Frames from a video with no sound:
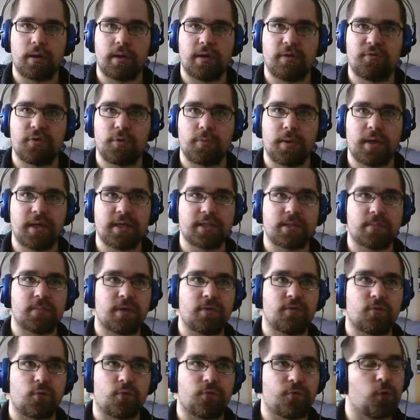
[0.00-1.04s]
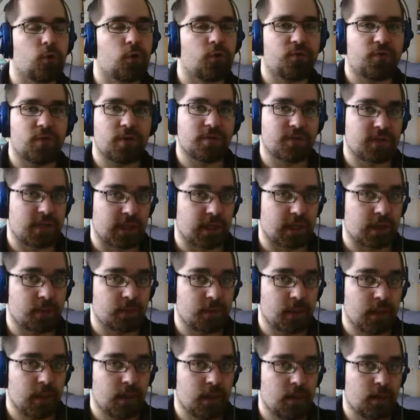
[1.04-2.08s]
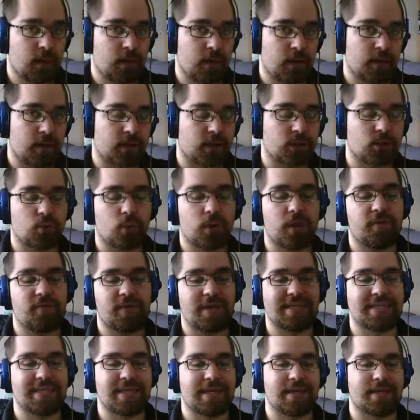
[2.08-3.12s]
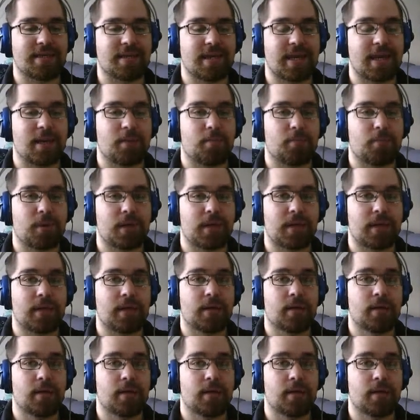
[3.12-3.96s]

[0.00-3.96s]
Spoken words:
you buy something for $4.50, because one event ticket can't be